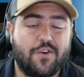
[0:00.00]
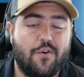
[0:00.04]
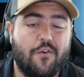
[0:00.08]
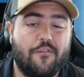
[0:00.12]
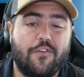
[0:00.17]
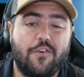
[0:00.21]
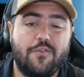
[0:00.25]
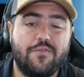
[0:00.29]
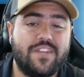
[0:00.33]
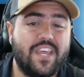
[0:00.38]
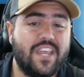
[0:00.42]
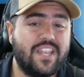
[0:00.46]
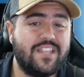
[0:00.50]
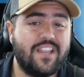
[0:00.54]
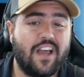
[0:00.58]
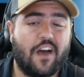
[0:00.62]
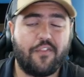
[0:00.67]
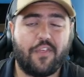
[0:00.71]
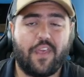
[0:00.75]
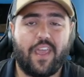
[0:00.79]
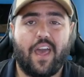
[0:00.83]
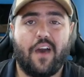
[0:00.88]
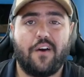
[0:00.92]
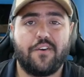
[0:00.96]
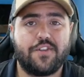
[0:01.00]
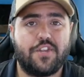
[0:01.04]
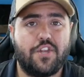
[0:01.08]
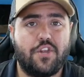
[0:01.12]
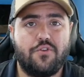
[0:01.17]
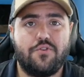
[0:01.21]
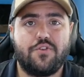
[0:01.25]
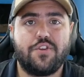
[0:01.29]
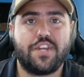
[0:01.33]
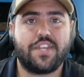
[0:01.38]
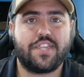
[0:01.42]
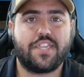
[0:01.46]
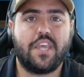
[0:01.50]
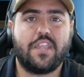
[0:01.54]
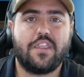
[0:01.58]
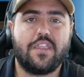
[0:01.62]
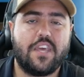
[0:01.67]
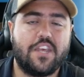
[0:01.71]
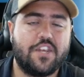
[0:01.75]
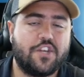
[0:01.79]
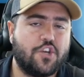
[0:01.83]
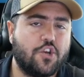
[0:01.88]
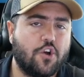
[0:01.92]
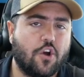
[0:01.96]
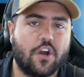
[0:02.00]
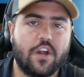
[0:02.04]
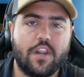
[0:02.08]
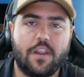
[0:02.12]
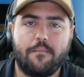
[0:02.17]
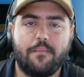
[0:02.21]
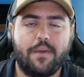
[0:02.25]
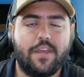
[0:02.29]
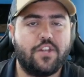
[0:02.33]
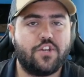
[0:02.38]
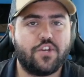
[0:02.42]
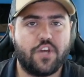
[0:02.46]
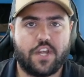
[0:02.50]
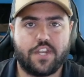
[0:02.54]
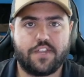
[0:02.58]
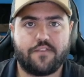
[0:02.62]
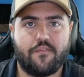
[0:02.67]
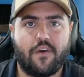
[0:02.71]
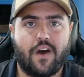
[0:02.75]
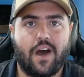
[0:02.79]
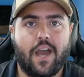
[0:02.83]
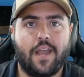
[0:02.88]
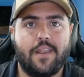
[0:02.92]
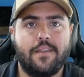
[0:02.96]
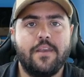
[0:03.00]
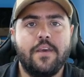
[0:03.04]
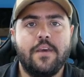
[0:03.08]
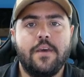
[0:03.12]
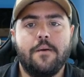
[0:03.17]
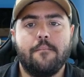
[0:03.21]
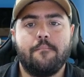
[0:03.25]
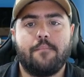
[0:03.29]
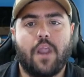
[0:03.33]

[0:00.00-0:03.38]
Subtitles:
So if you did nothing else and you just did this, you're going to be just fine.